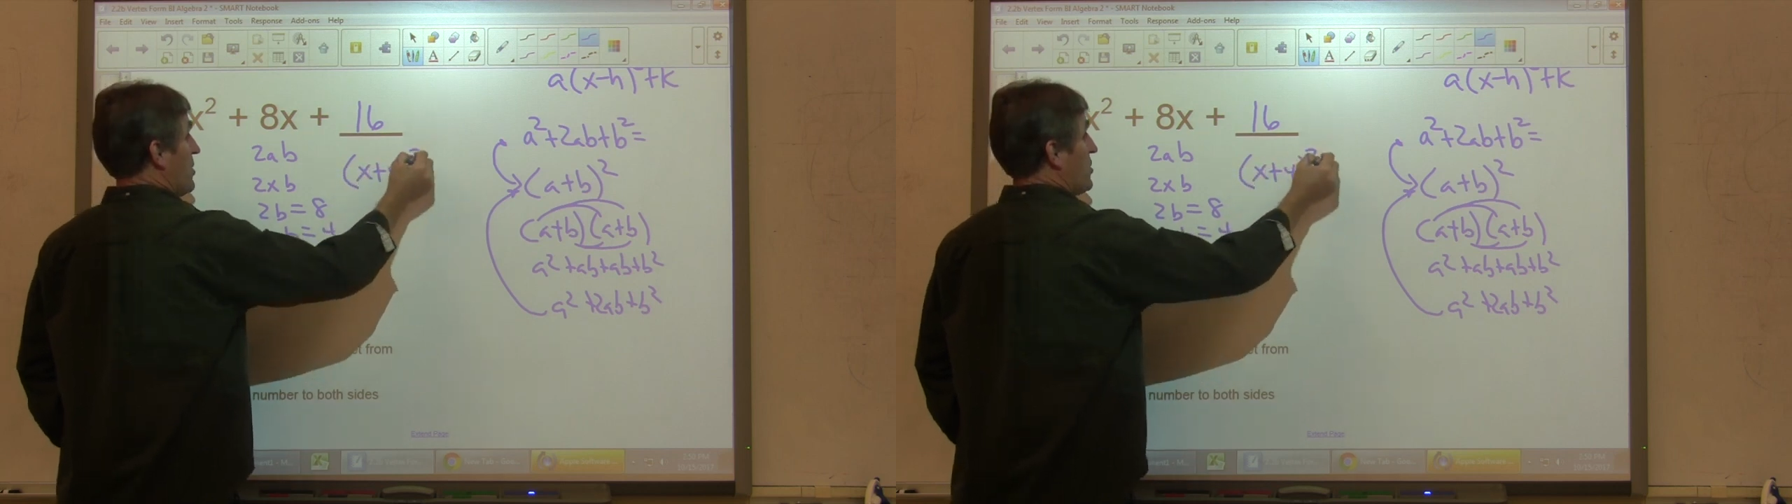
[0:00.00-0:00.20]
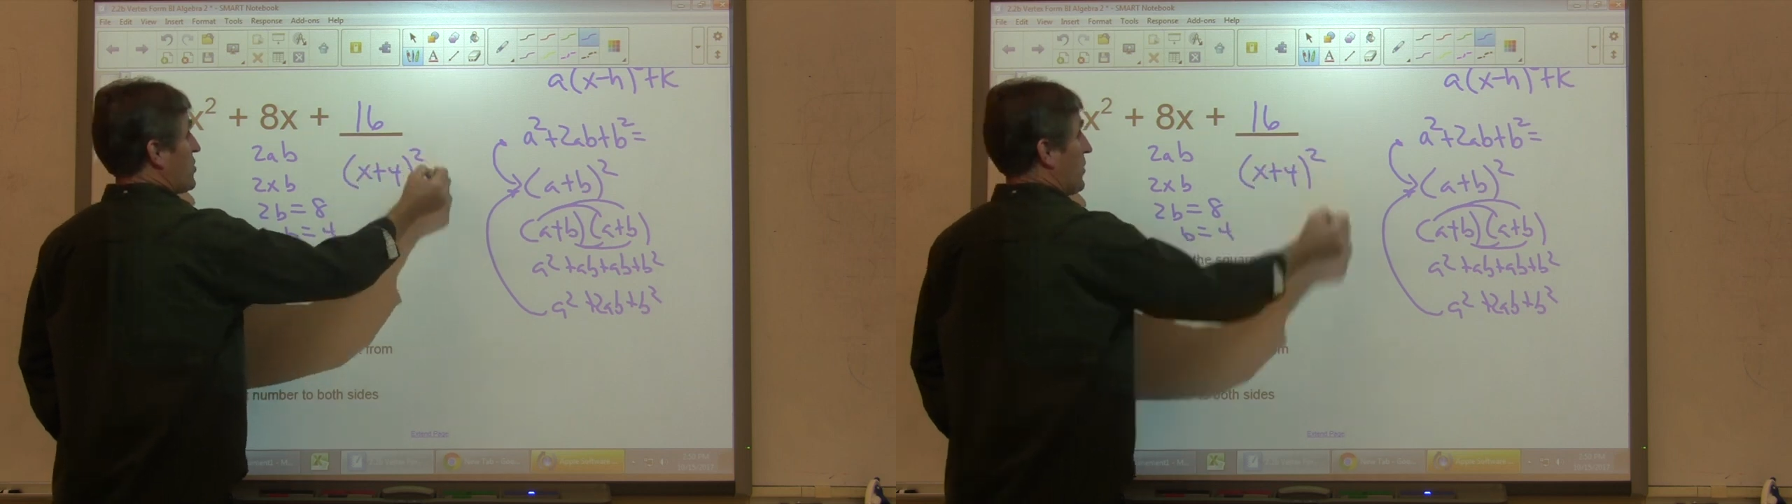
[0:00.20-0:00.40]

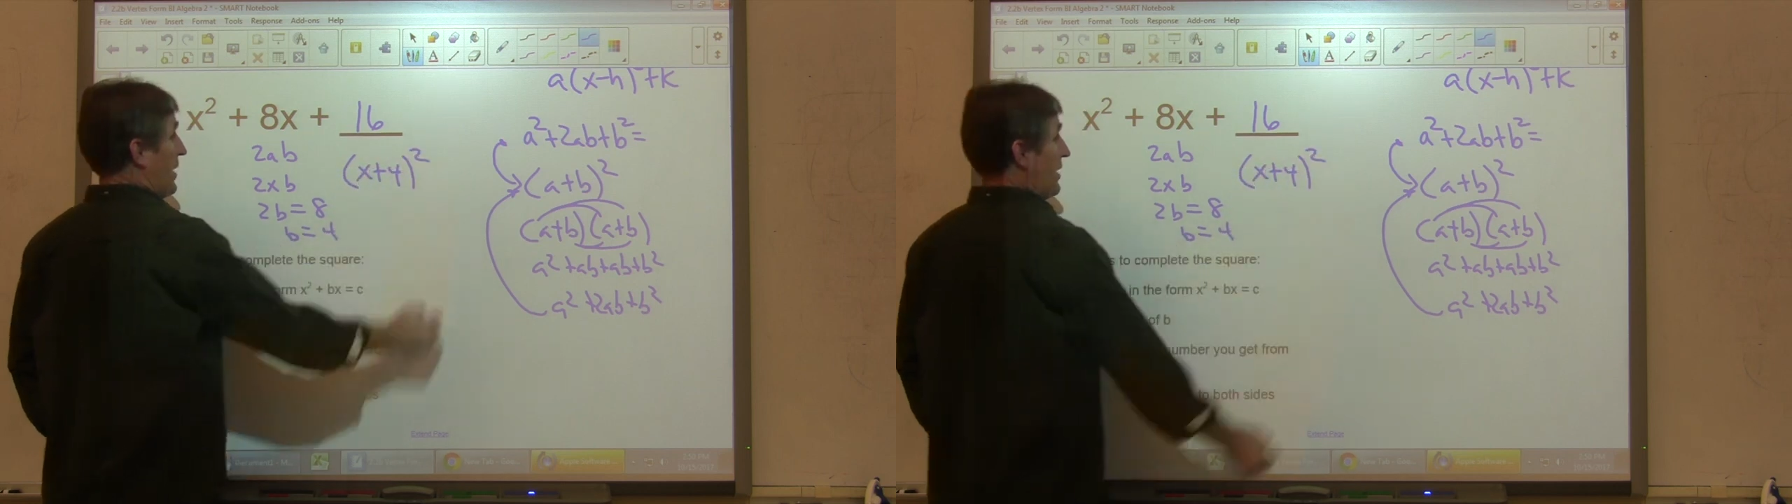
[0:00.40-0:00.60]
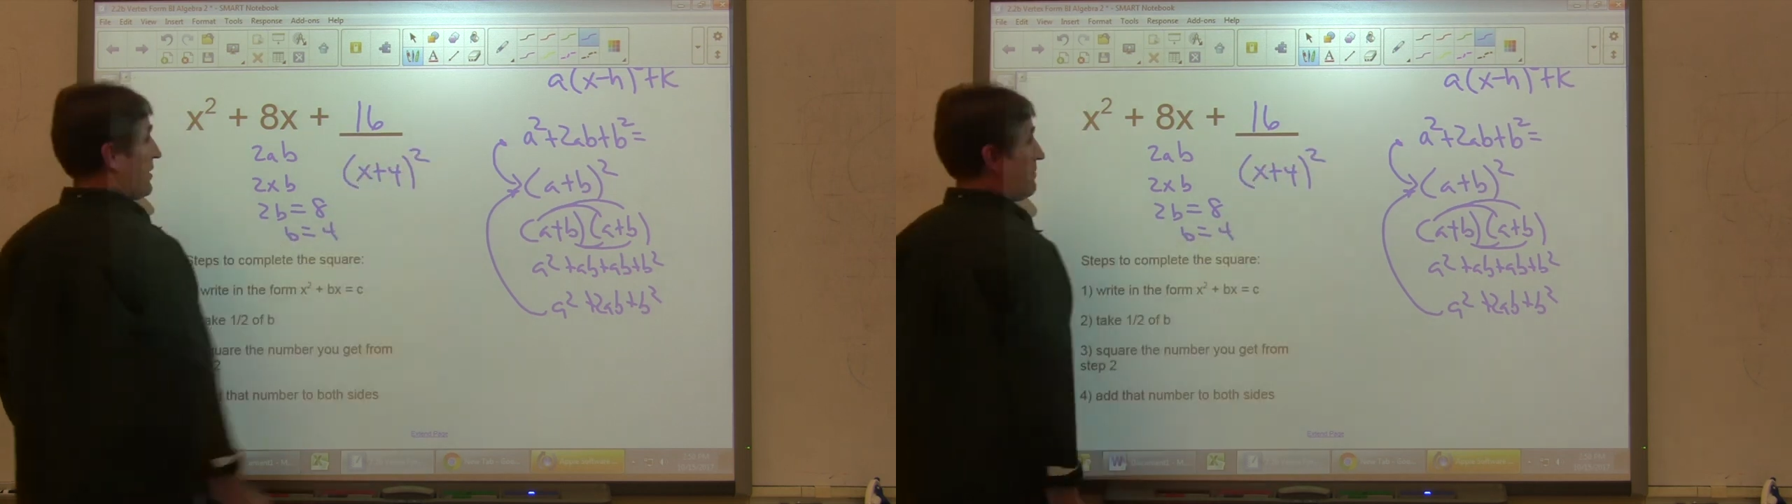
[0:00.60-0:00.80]

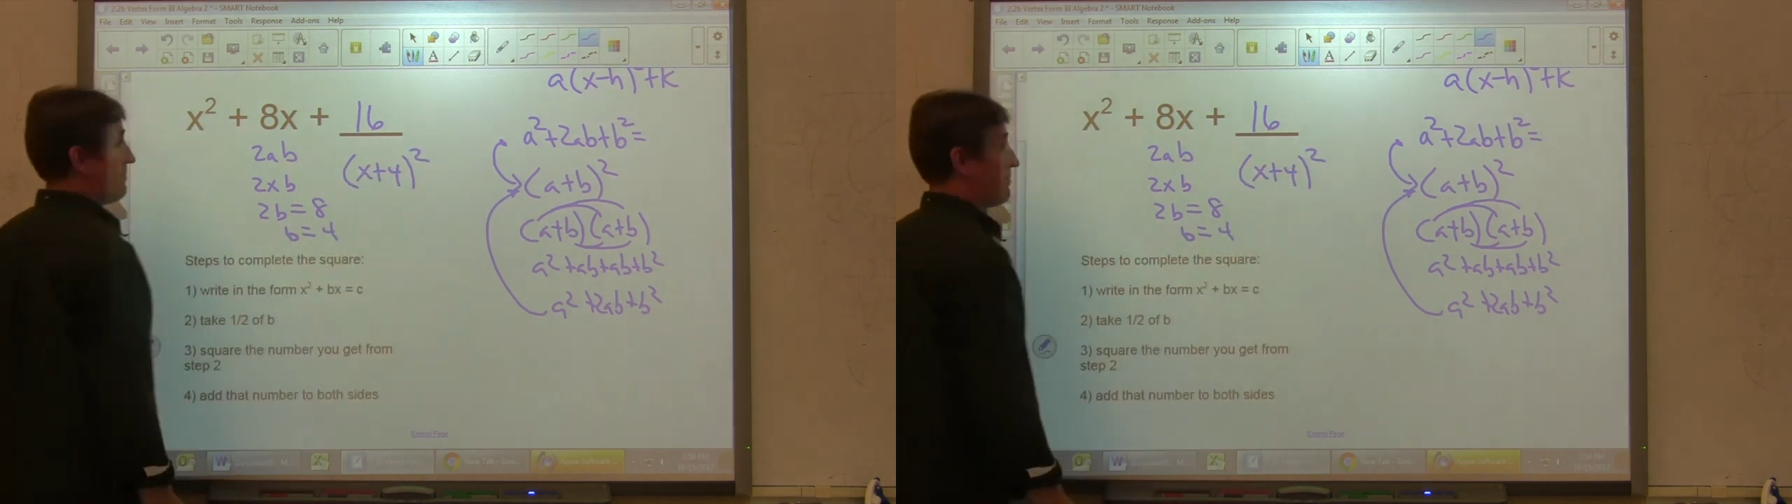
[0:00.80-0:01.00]
squared.